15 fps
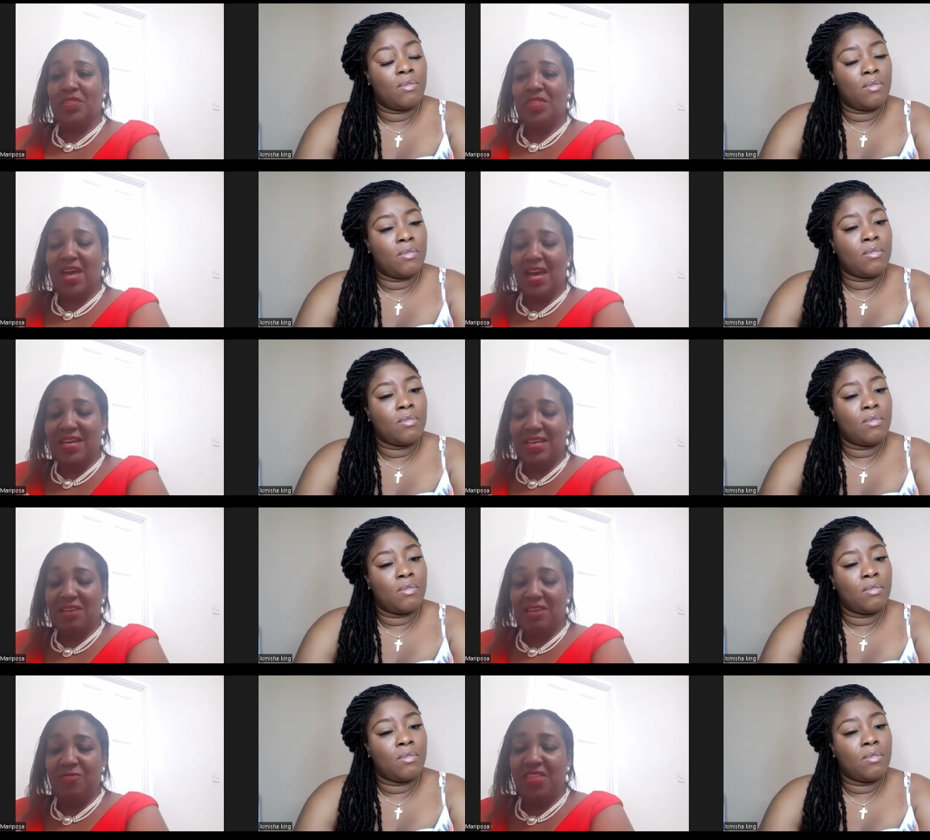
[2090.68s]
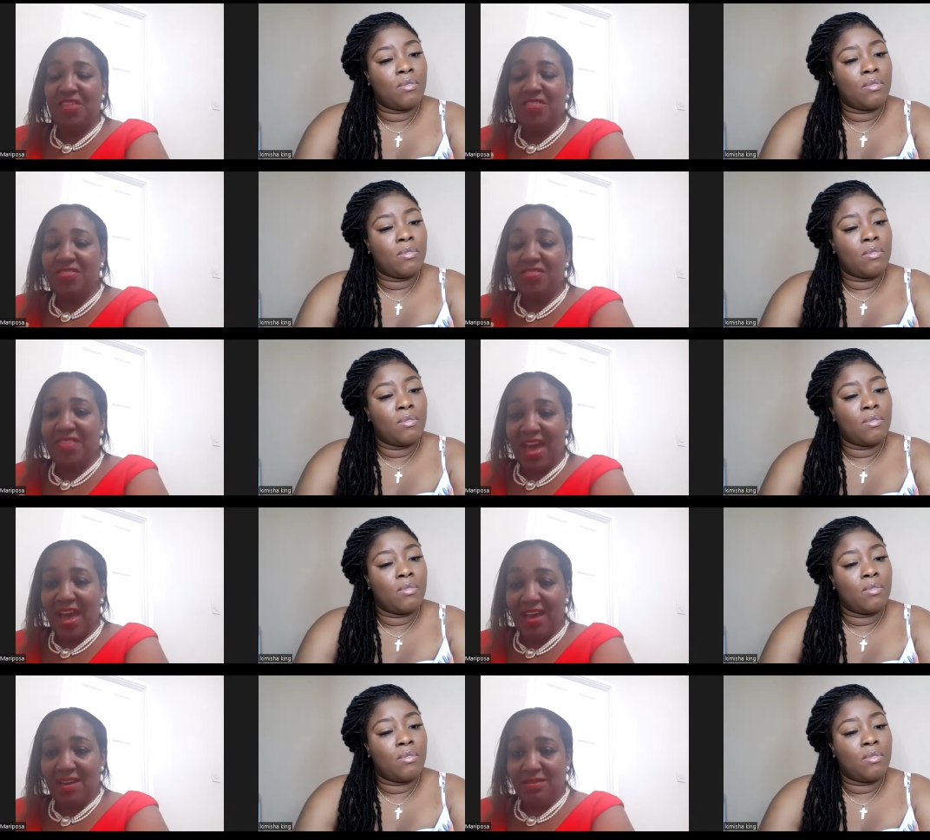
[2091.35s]
Speaker 1: that even
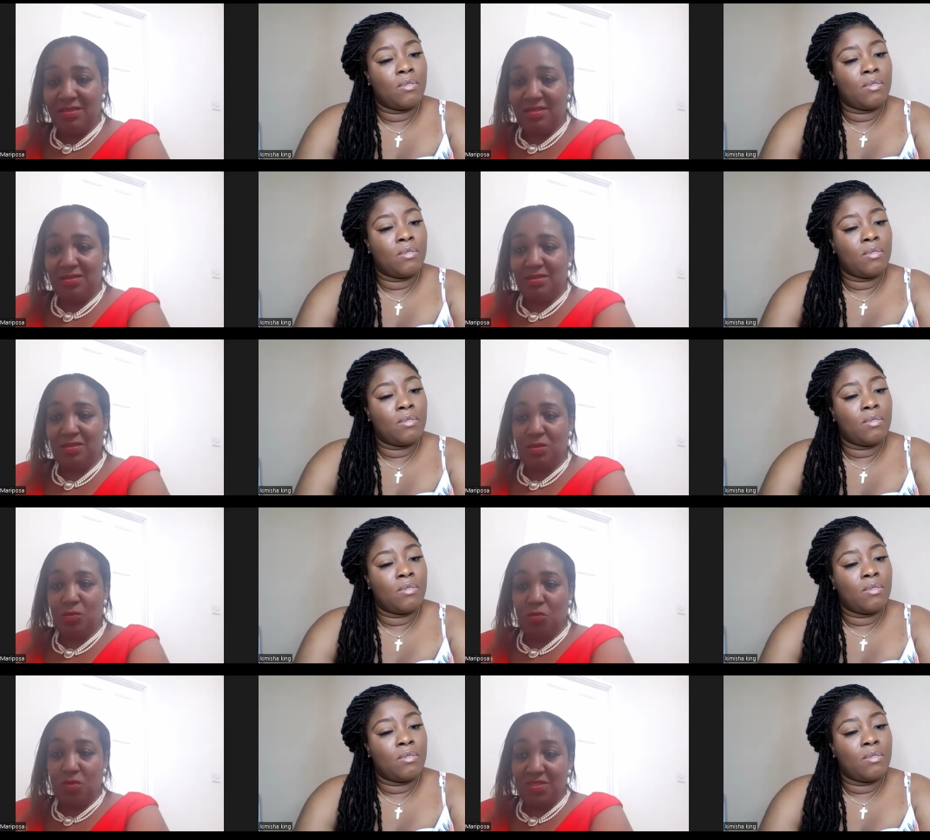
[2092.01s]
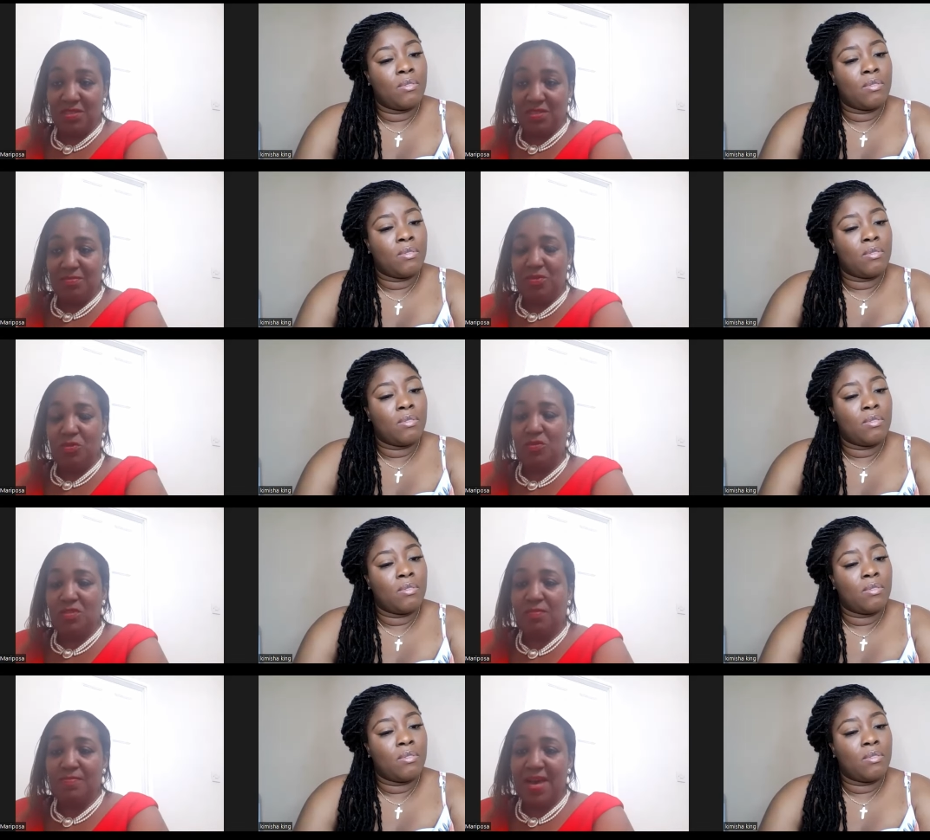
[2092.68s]
that was
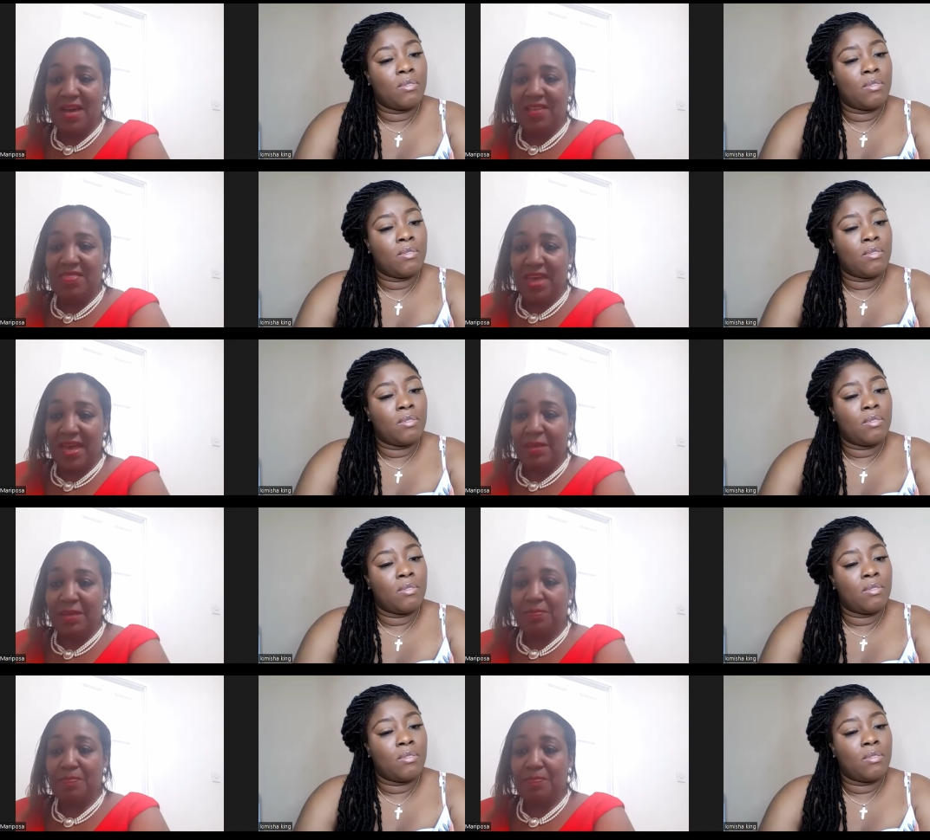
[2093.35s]
abuse back then.